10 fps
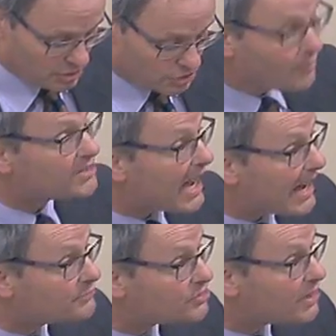to
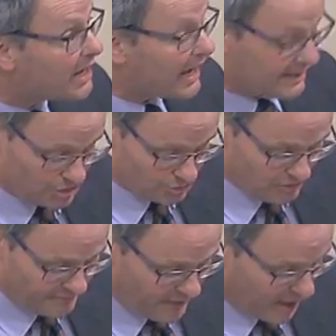adapt, and to
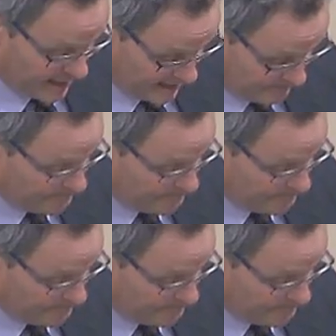refine.